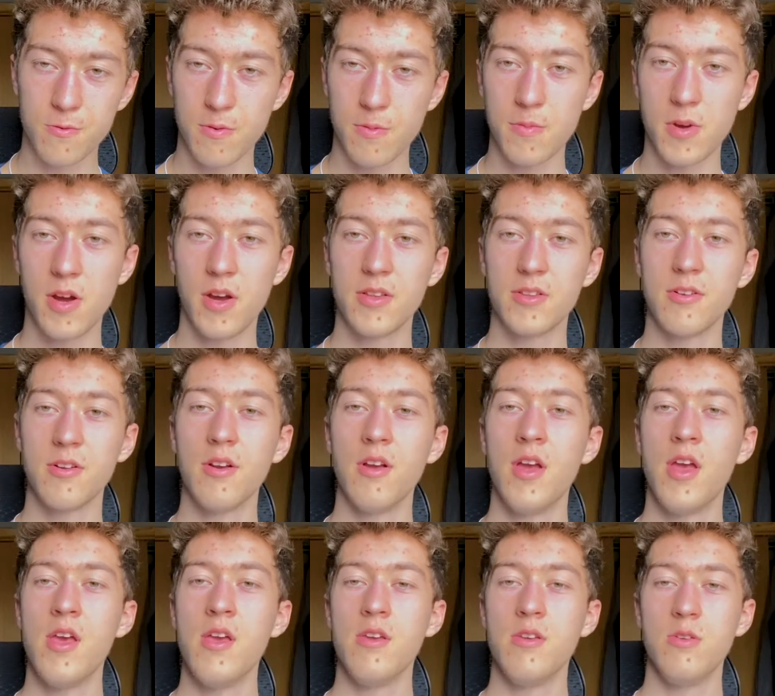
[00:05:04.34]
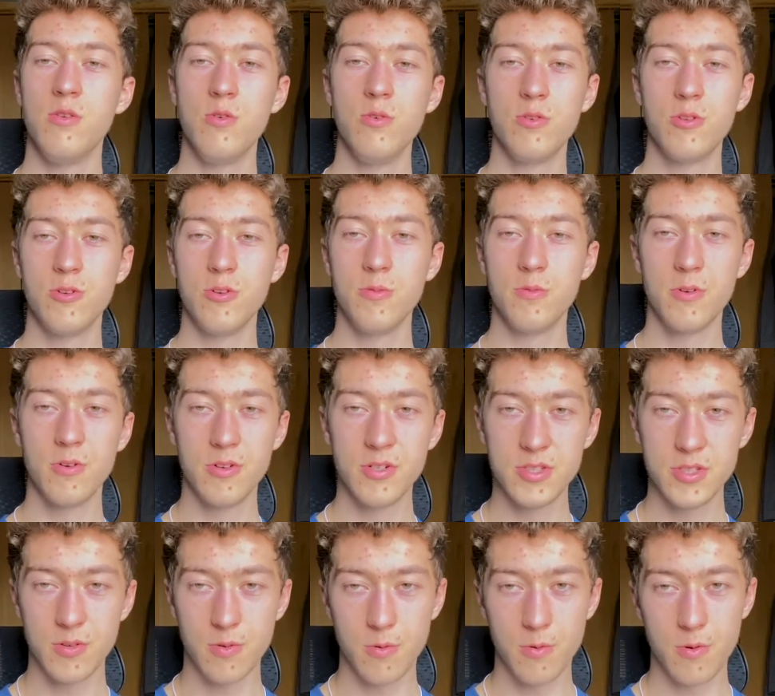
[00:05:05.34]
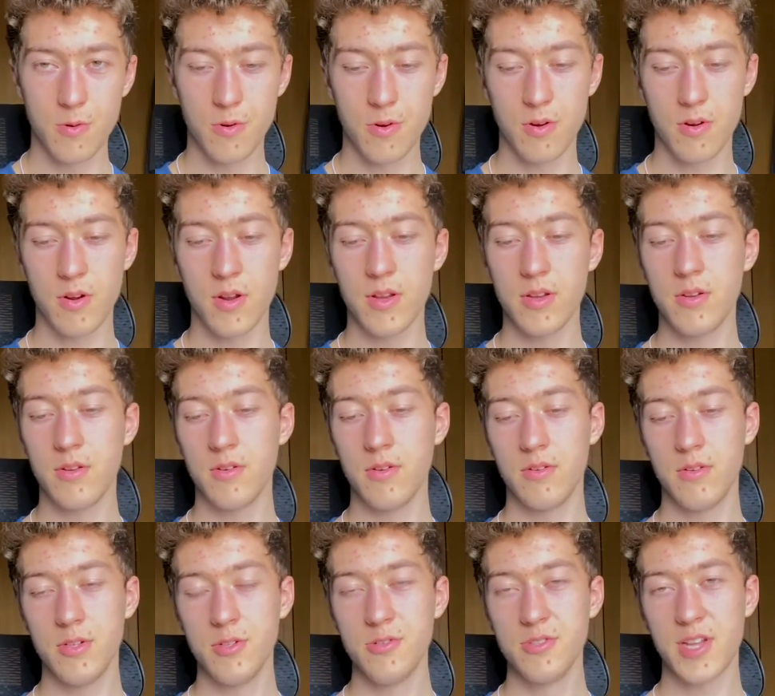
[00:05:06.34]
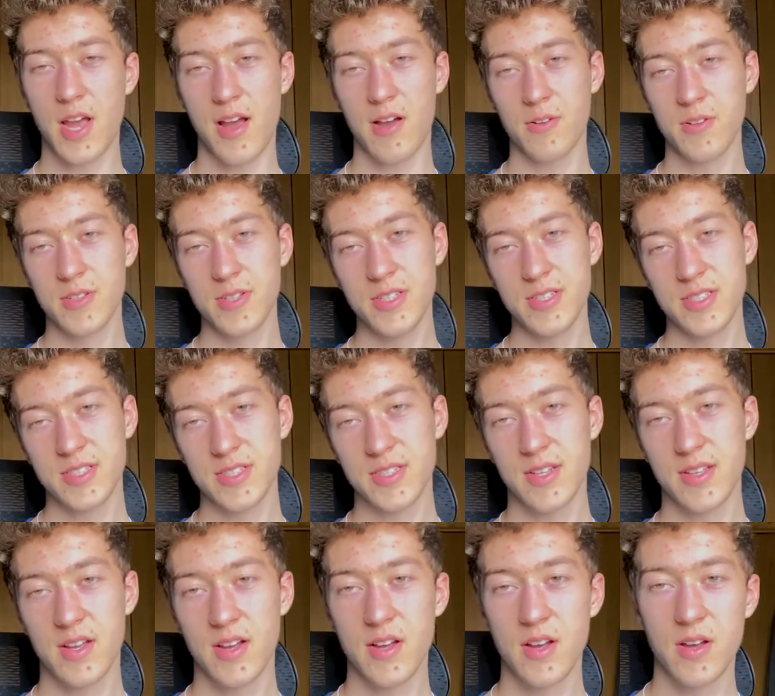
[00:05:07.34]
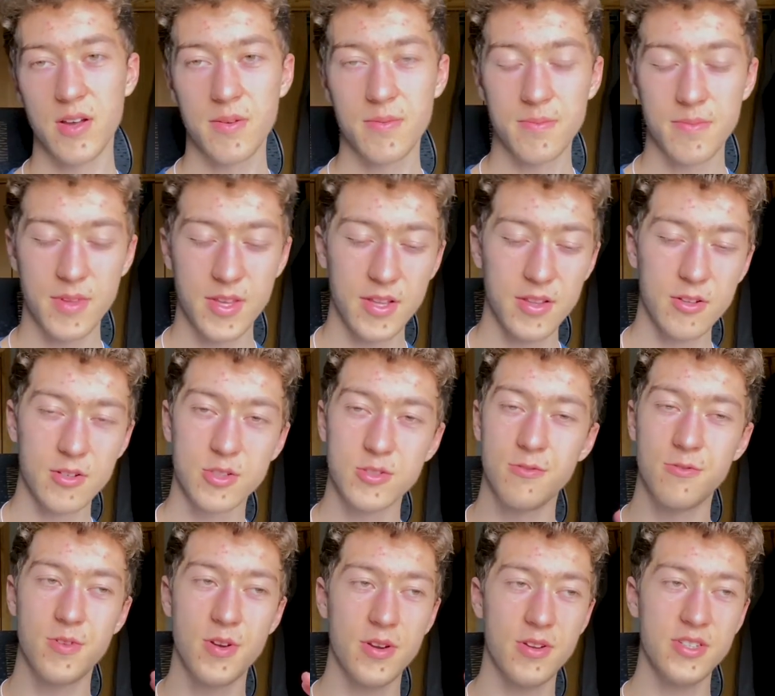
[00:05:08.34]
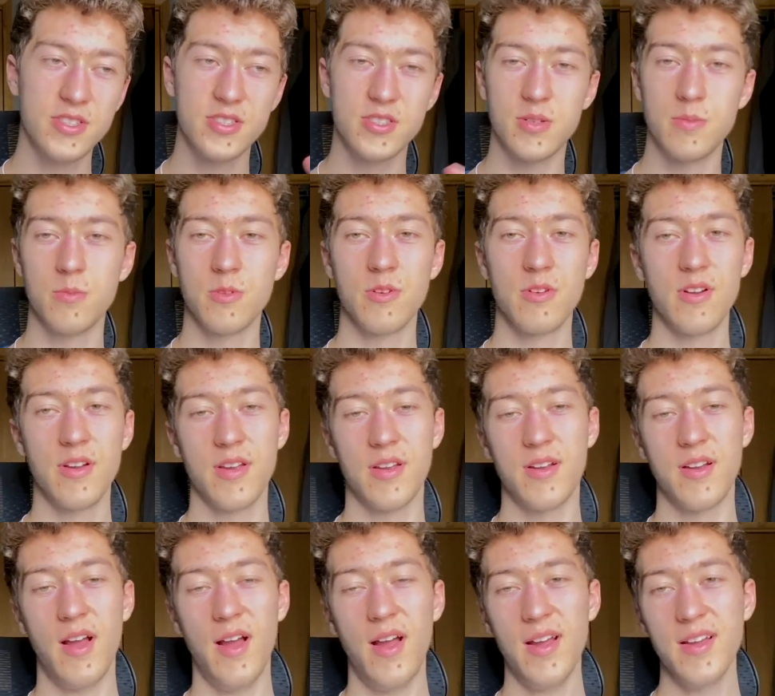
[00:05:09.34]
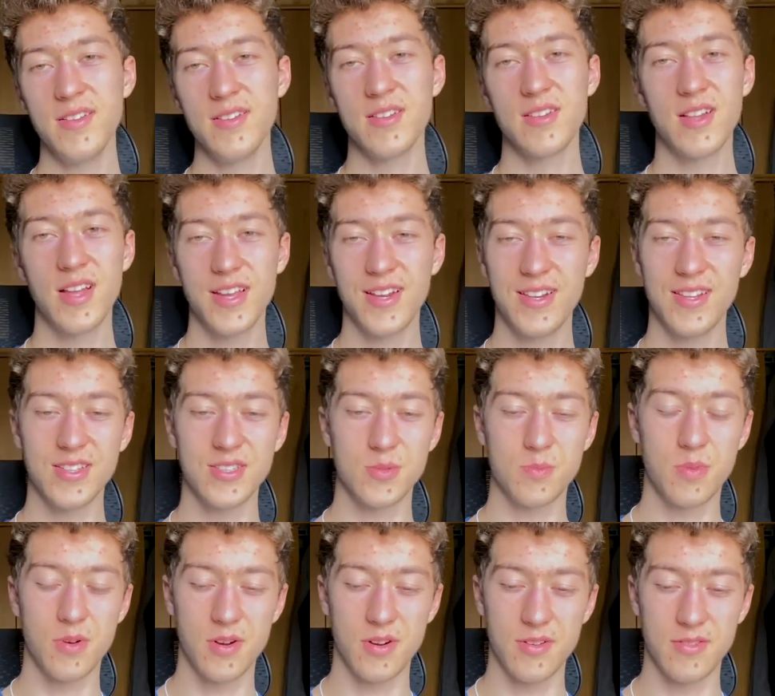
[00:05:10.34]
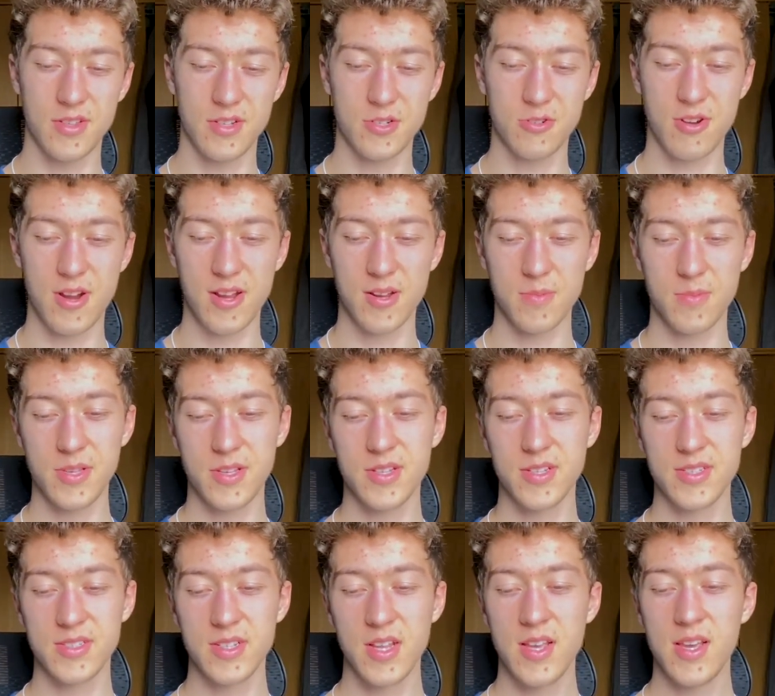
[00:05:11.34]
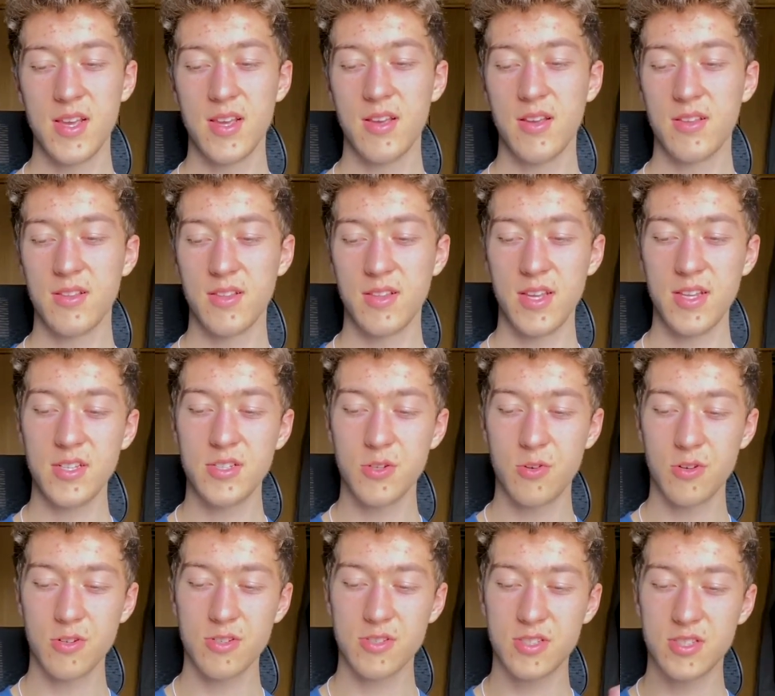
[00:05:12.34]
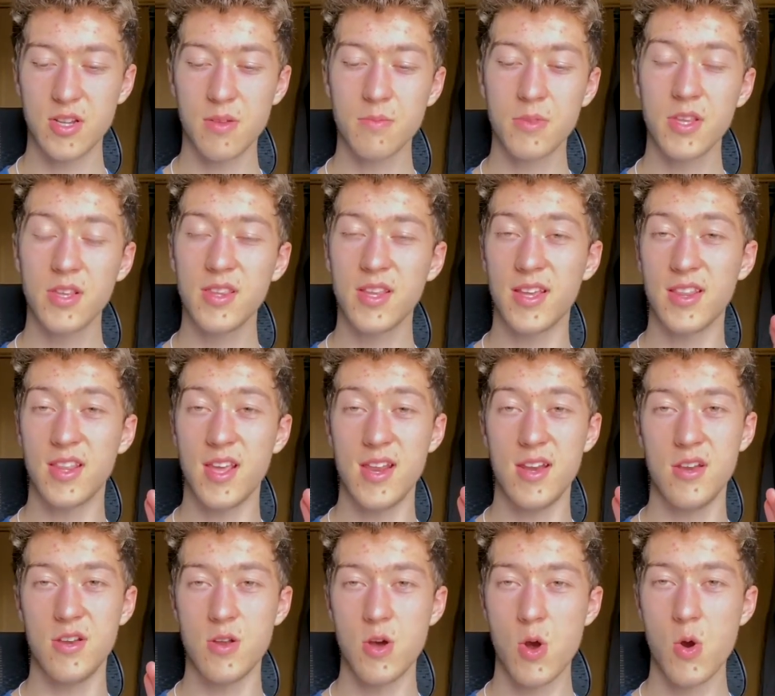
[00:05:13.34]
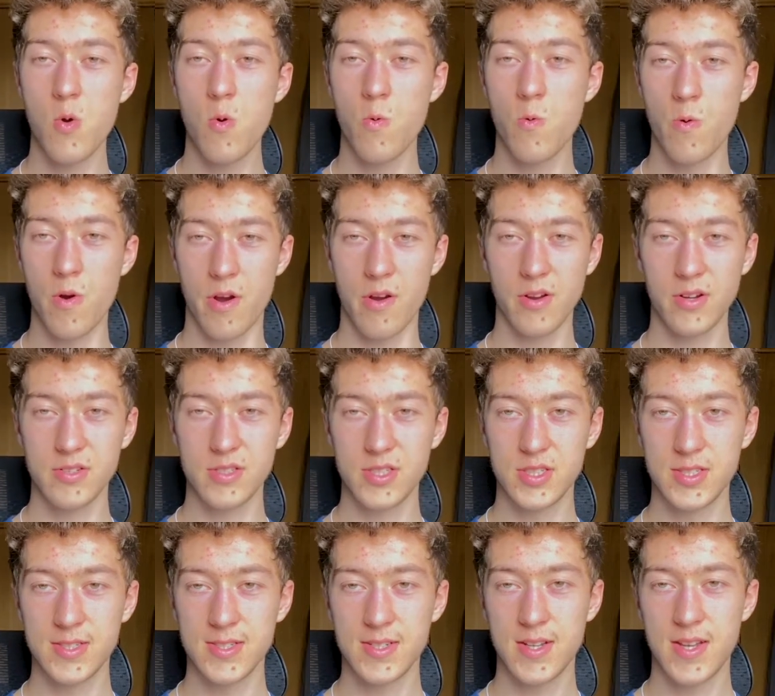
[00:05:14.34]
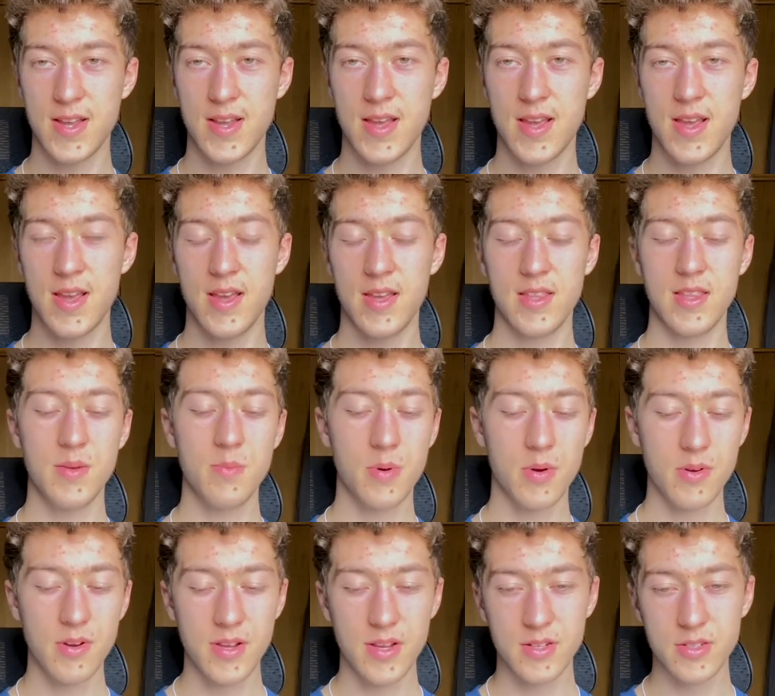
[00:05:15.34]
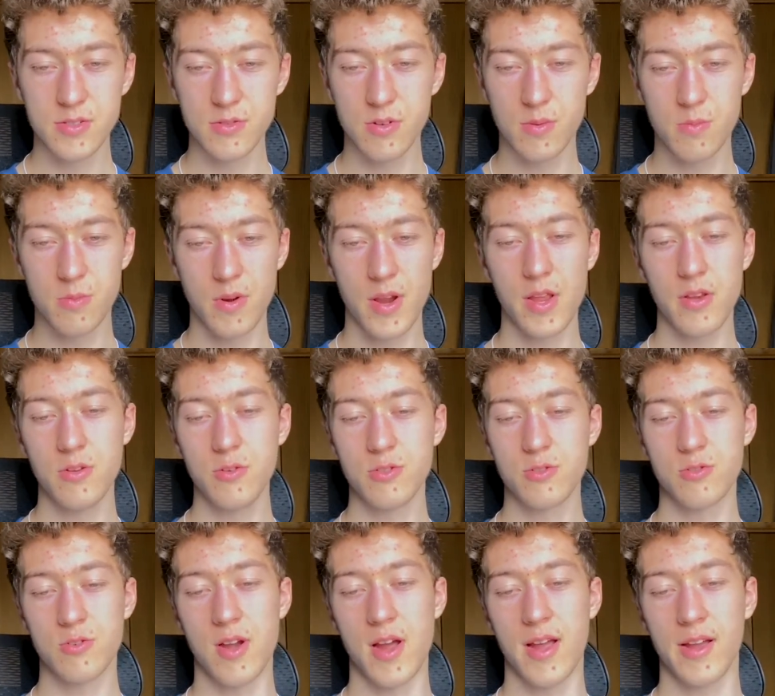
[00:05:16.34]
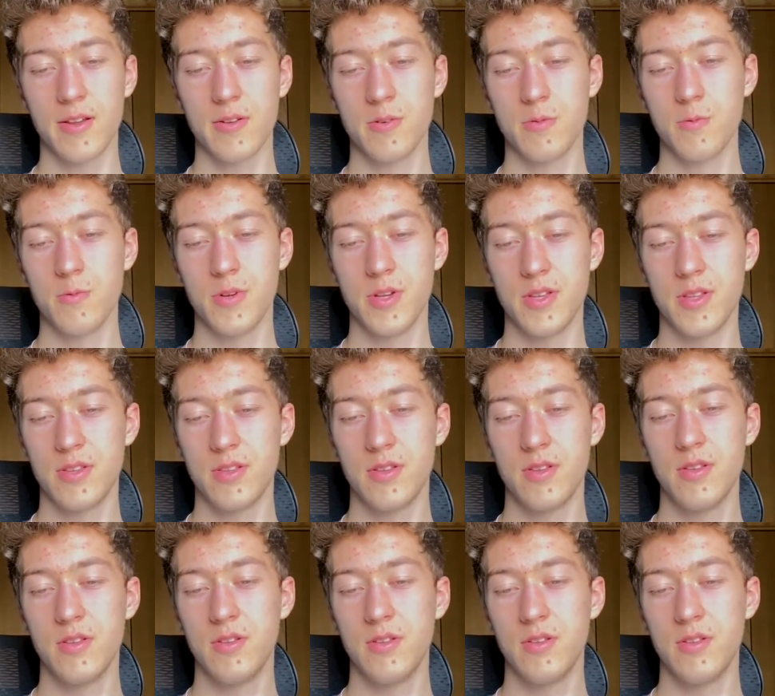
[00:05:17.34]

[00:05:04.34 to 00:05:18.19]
from other YouTubers or news outlets, it looks very similar, and I like this part of the track because they took something that they know works and they put it into a brand new track with